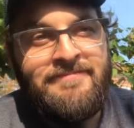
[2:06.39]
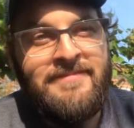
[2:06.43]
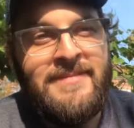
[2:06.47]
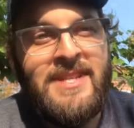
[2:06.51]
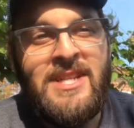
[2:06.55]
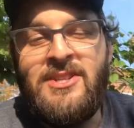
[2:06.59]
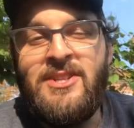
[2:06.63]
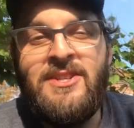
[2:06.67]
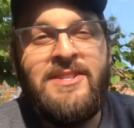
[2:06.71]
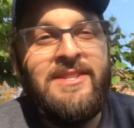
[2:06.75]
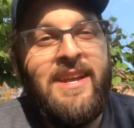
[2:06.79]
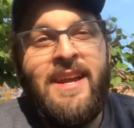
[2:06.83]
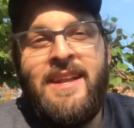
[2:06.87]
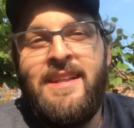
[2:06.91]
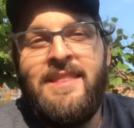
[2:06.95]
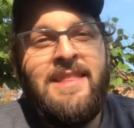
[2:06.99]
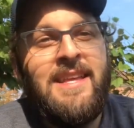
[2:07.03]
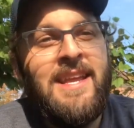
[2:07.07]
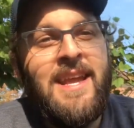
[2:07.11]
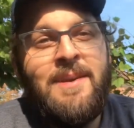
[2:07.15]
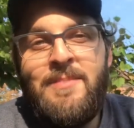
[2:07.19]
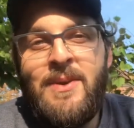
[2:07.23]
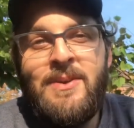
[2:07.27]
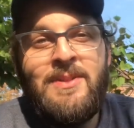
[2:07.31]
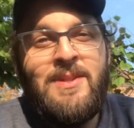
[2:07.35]
You just got to
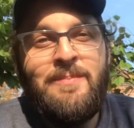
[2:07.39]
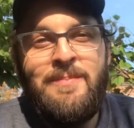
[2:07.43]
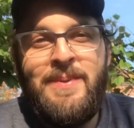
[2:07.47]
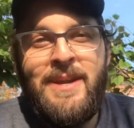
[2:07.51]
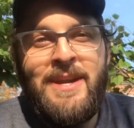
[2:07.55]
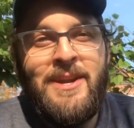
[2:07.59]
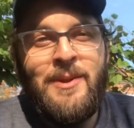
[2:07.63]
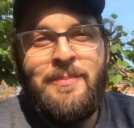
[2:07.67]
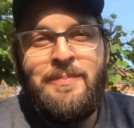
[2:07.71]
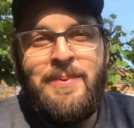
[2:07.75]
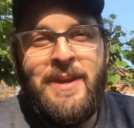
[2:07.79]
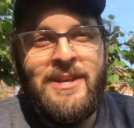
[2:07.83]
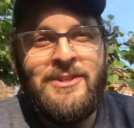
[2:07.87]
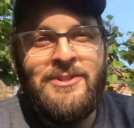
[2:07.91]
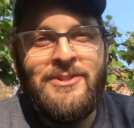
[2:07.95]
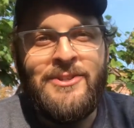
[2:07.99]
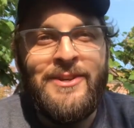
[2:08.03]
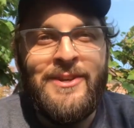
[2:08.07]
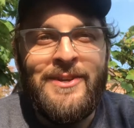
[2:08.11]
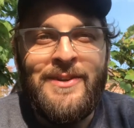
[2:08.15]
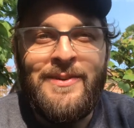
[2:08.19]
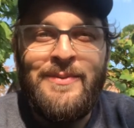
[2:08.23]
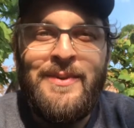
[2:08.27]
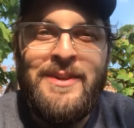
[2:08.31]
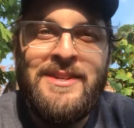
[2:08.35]
think about the bigger
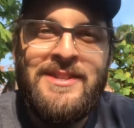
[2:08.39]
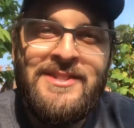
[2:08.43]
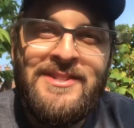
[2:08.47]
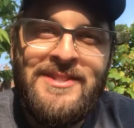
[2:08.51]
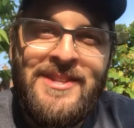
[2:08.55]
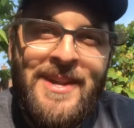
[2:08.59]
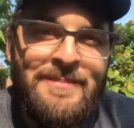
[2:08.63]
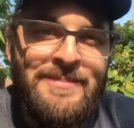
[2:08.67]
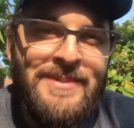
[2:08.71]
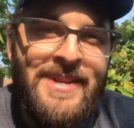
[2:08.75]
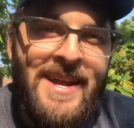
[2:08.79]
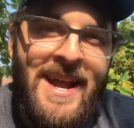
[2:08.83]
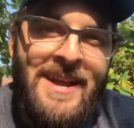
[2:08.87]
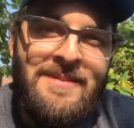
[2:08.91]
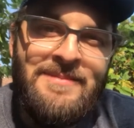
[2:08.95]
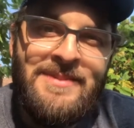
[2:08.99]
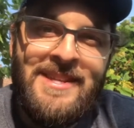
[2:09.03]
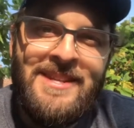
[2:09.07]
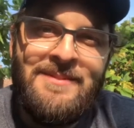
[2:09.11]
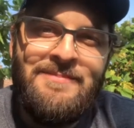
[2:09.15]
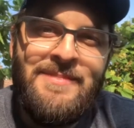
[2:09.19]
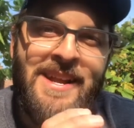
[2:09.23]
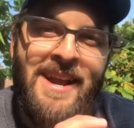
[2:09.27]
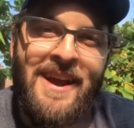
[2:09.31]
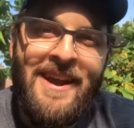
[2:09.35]
picture, which sometimes
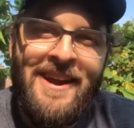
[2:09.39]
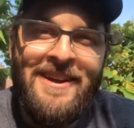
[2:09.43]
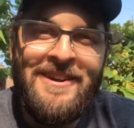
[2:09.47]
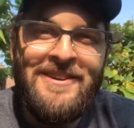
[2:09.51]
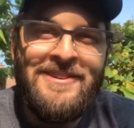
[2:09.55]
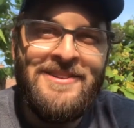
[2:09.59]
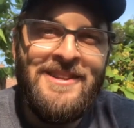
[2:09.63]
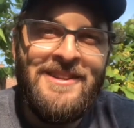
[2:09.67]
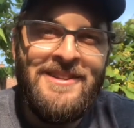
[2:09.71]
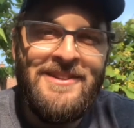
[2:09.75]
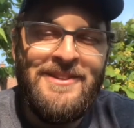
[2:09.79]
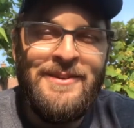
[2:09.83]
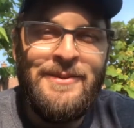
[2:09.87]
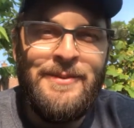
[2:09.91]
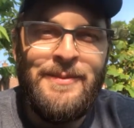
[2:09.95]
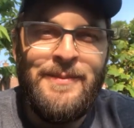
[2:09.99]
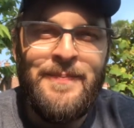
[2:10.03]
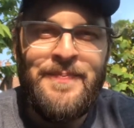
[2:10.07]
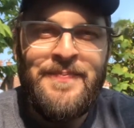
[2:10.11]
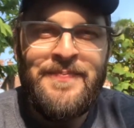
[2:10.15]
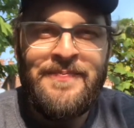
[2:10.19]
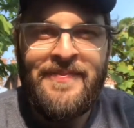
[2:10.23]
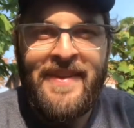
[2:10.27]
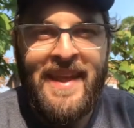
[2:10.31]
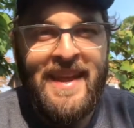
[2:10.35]
can be hard to do,
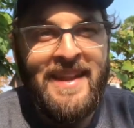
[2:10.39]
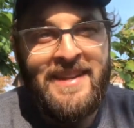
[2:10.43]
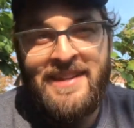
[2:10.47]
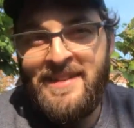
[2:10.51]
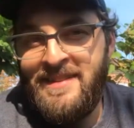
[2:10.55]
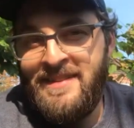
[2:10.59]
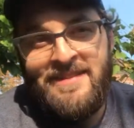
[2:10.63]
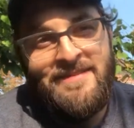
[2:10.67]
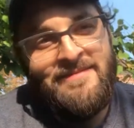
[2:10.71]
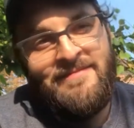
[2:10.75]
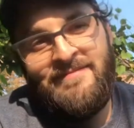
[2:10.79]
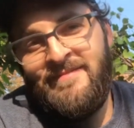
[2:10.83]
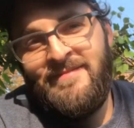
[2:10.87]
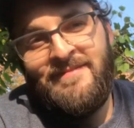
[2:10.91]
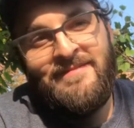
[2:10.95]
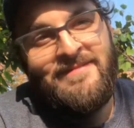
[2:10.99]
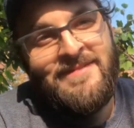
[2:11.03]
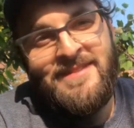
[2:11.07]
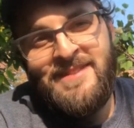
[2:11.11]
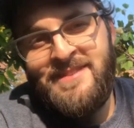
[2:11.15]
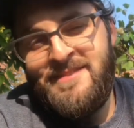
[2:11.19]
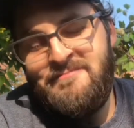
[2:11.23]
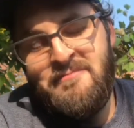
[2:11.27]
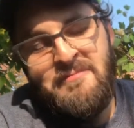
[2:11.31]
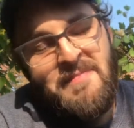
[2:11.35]
and
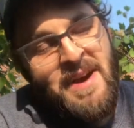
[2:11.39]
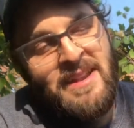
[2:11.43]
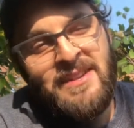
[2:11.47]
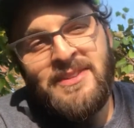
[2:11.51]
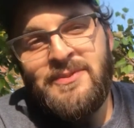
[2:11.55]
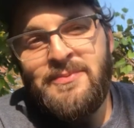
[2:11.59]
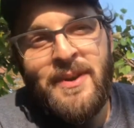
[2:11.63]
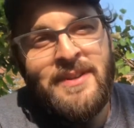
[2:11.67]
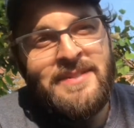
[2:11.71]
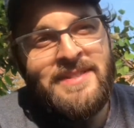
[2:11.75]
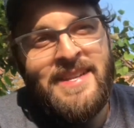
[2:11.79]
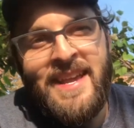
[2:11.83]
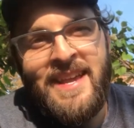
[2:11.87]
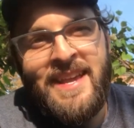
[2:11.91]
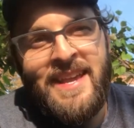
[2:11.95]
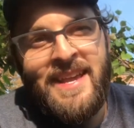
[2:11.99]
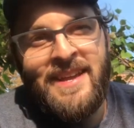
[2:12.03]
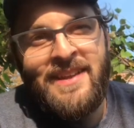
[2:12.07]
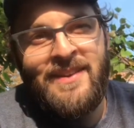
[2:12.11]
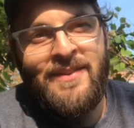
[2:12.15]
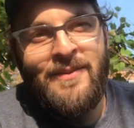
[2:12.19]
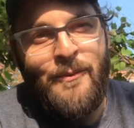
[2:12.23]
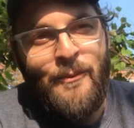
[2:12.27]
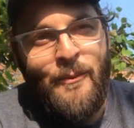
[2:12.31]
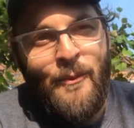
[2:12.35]
you might as well take
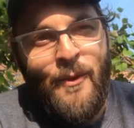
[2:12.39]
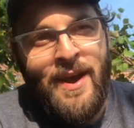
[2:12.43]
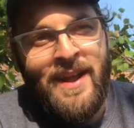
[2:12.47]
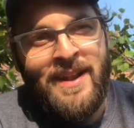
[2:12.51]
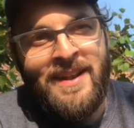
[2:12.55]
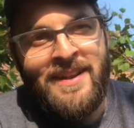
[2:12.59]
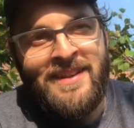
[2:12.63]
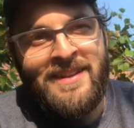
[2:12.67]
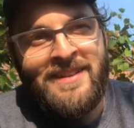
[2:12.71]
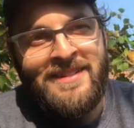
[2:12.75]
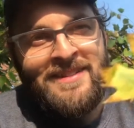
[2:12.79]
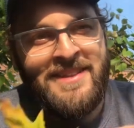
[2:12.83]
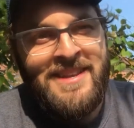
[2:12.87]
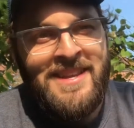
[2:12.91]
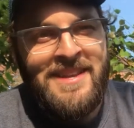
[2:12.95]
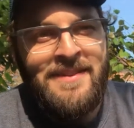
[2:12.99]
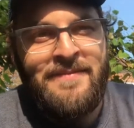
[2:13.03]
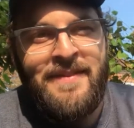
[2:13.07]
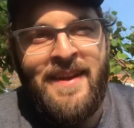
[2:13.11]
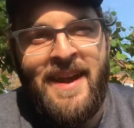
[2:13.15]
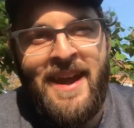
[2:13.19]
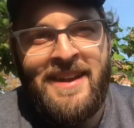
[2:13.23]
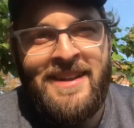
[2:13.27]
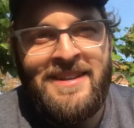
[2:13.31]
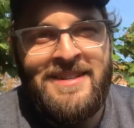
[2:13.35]
it one leaf
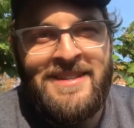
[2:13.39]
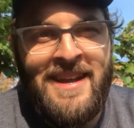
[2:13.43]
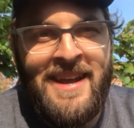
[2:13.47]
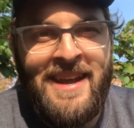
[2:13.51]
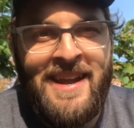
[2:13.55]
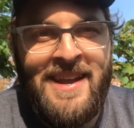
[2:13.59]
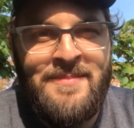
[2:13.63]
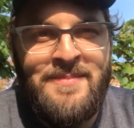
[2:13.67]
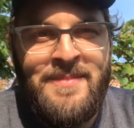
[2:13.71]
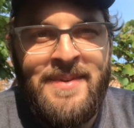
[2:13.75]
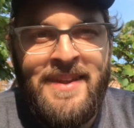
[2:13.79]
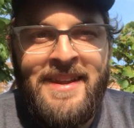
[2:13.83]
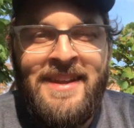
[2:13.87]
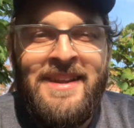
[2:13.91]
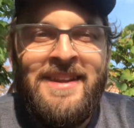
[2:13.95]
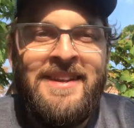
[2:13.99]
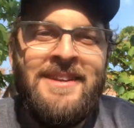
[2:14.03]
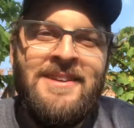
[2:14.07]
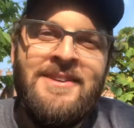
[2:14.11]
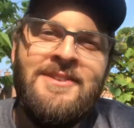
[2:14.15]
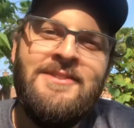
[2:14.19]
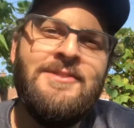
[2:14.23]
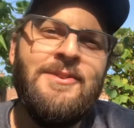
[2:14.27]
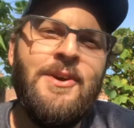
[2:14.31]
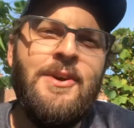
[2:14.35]
at a time.
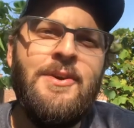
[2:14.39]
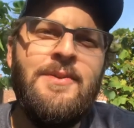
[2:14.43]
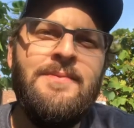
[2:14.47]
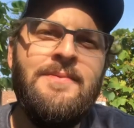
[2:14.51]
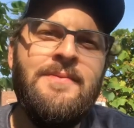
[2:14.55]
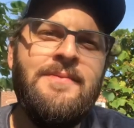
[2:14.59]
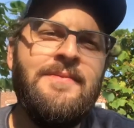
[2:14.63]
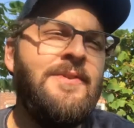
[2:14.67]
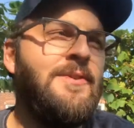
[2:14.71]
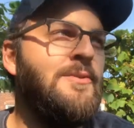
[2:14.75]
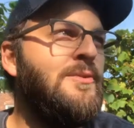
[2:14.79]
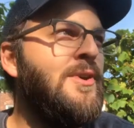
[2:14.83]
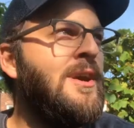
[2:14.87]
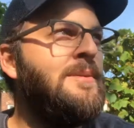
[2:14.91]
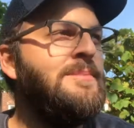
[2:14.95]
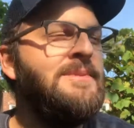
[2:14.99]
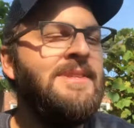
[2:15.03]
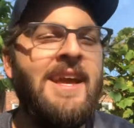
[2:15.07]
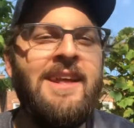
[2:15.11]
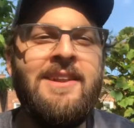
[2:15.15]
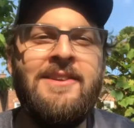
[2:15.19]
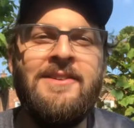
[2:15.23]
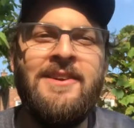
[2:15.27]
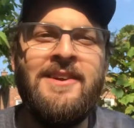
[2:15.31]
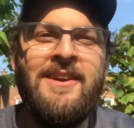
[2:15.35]
So for Royal
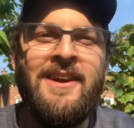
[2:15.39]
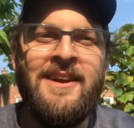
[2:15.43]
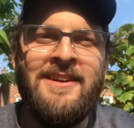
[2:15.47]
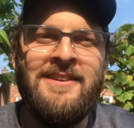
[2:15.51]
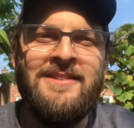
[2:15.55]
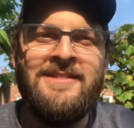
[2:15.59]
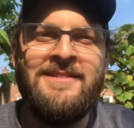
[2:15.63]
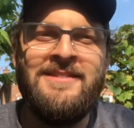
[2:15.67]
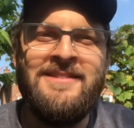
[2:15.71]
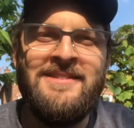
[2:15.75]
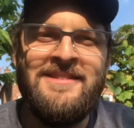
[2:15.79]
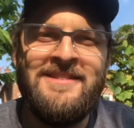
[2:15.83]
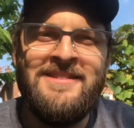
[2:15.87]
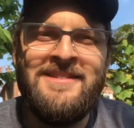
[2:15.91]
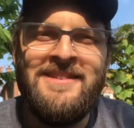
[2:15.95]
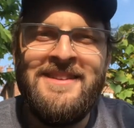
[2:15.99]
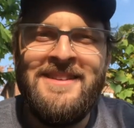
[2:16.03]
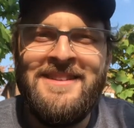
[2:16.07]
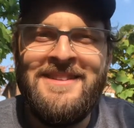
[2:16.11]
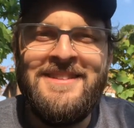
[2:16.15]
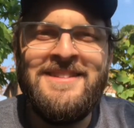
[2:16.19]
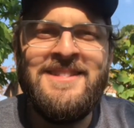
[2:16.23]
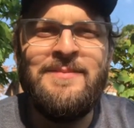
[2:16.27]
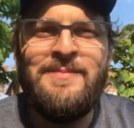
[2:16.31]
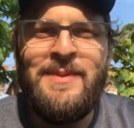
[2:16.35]
Botanical Gardens,
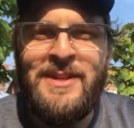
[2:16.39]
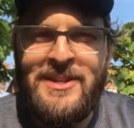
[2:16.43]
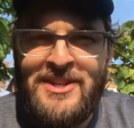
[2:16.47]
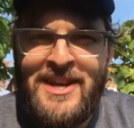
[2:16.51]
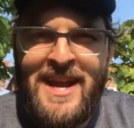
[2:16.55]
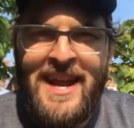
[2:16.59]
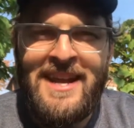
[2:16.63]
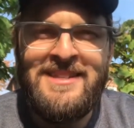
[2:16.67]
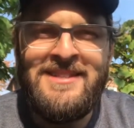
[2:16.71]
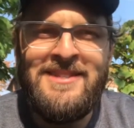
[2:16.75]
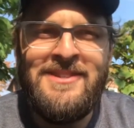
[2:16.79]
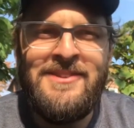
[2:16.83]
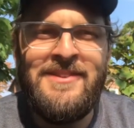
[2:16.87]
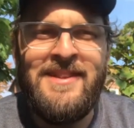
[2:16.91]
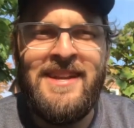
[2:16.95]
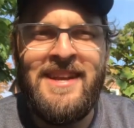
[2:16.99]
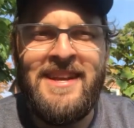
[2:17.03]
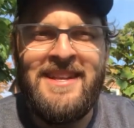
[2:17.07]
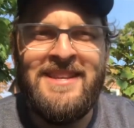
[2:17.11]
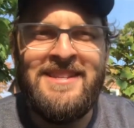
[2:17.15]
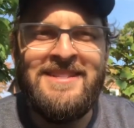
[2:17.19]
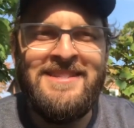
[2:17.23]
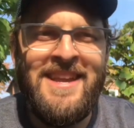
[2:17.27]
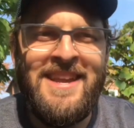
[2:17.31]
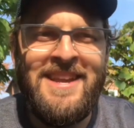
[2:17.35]
this has been Jackson
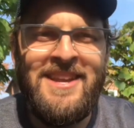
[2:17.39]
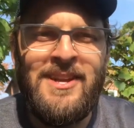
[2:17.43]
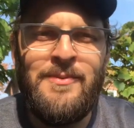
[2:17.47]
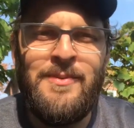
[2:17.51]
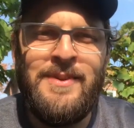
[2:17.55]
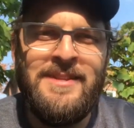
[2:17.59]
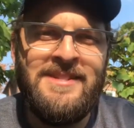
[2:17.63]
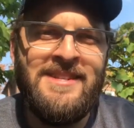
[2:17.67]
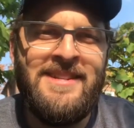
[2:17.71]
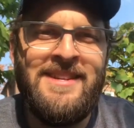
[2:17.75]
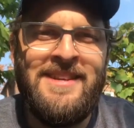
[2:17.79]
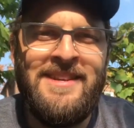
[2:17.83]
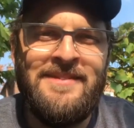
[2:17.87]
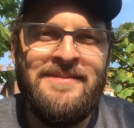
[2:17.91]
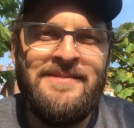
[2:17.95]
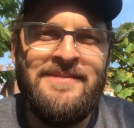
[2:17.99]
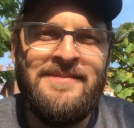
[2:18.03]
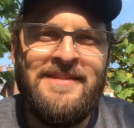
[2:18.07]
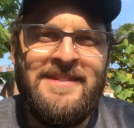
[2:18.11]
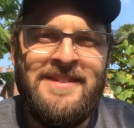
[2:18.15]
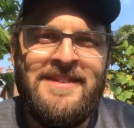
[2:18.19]
Hideki. Stay inquisitive.